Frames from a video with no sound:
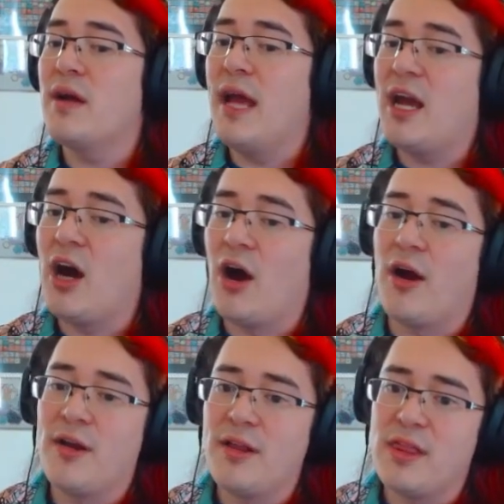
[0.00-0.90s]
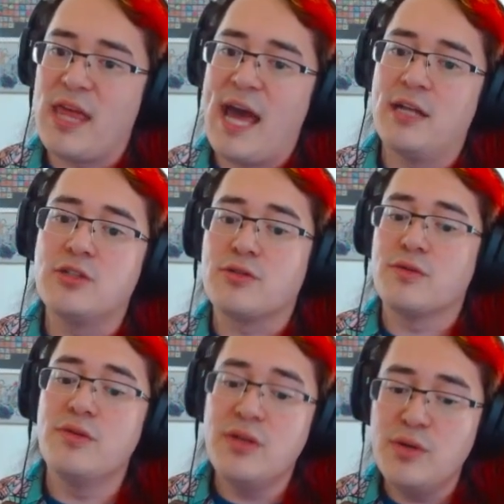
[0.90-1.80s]
a card that
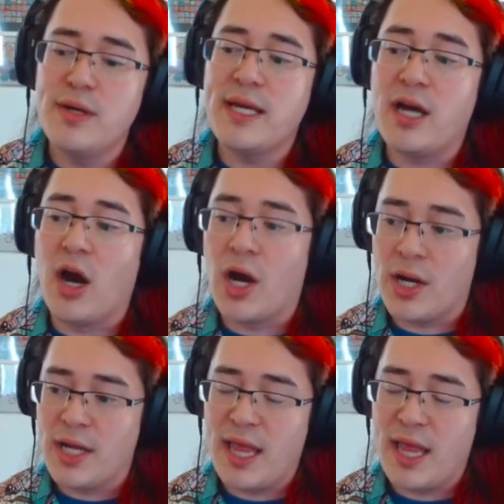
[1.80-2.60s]
drew you a card